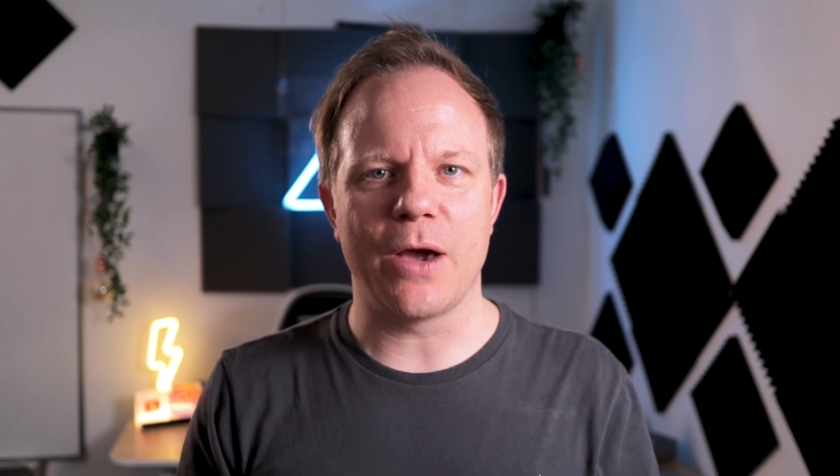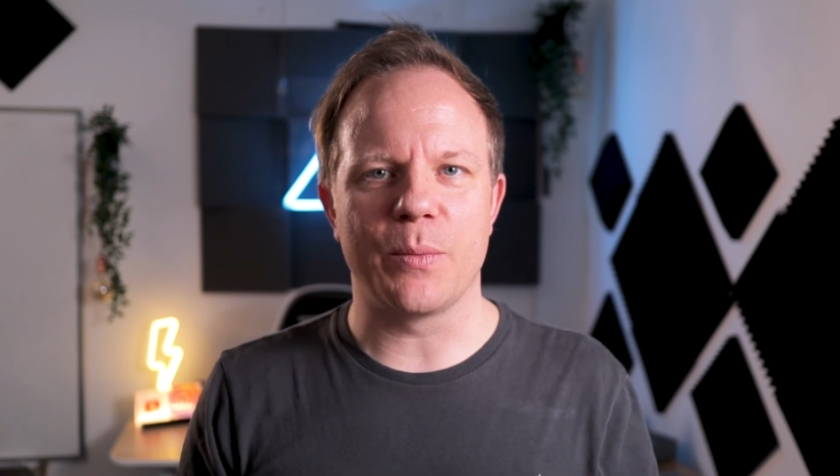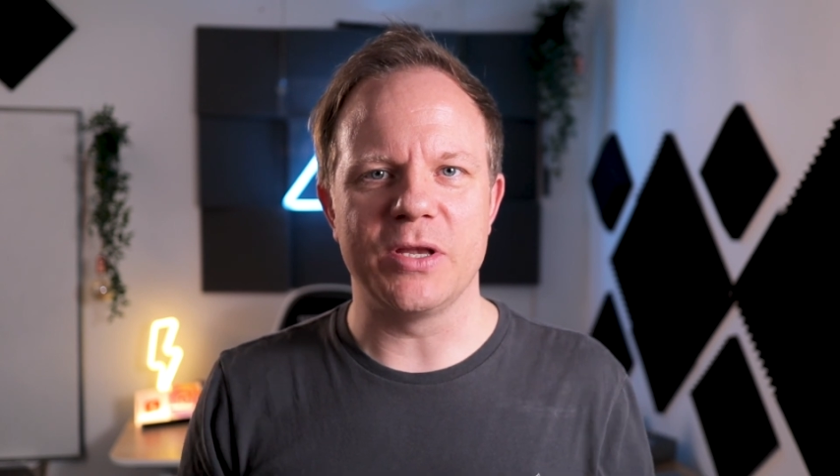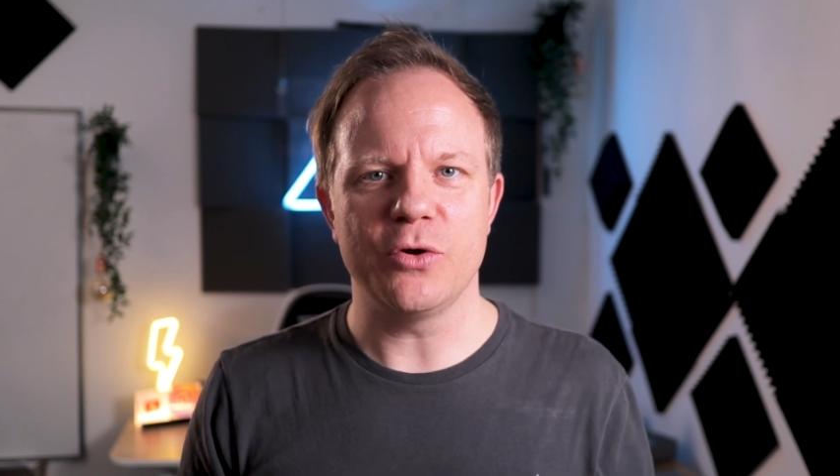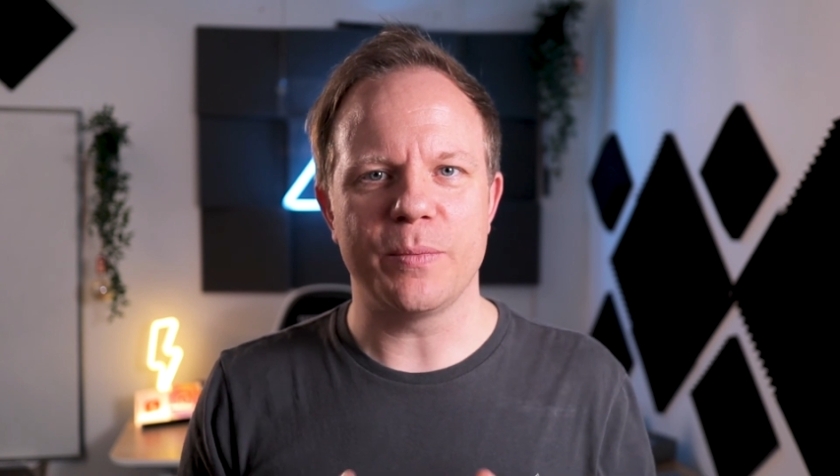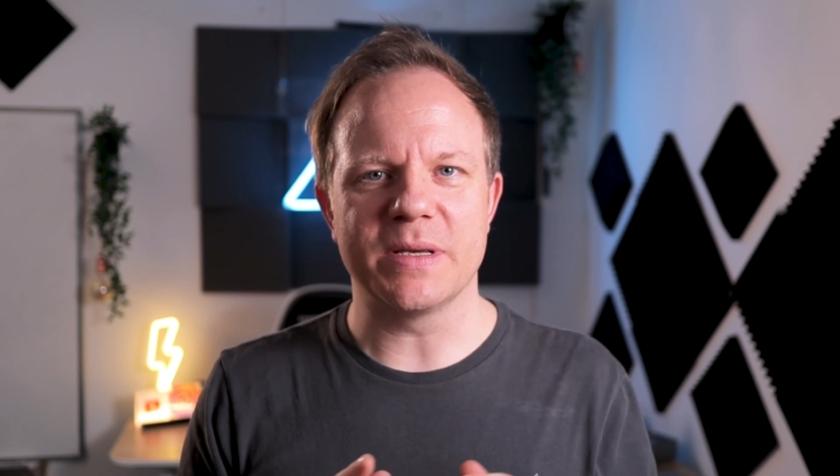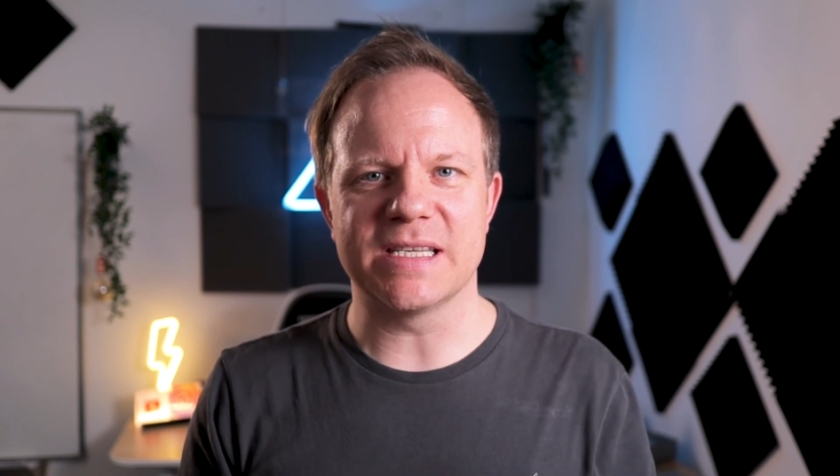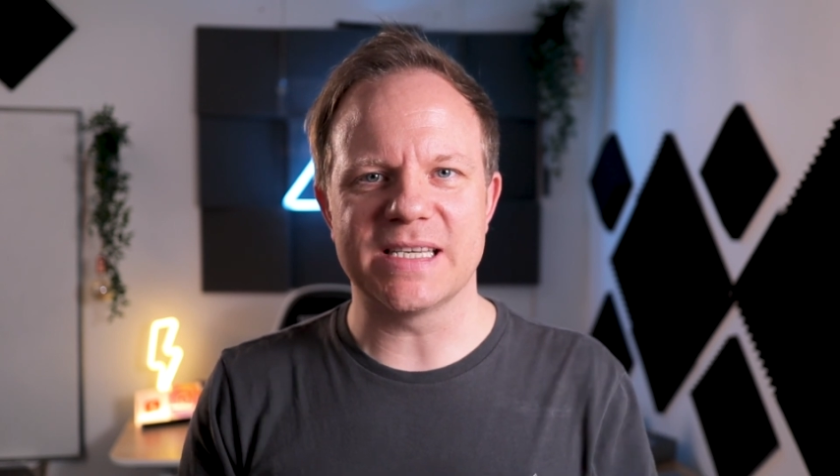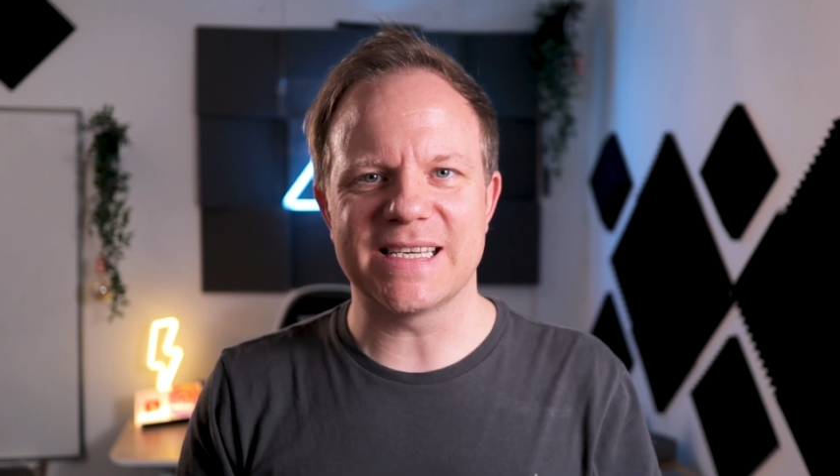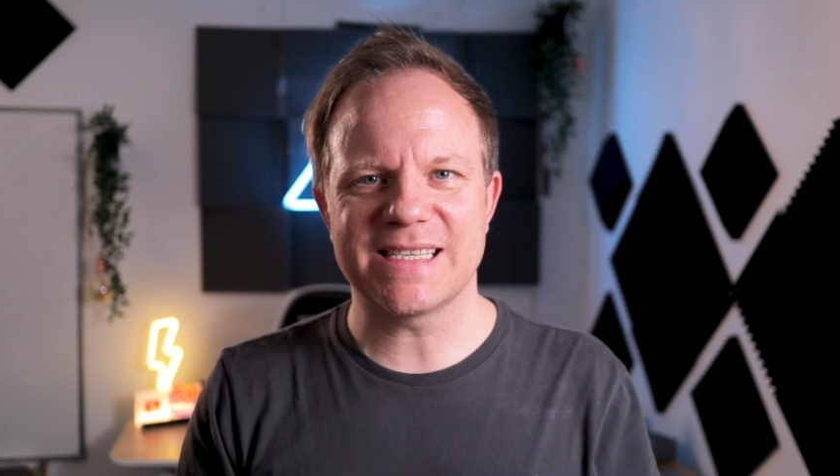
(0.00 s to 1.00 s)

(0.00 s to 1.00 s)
helping your business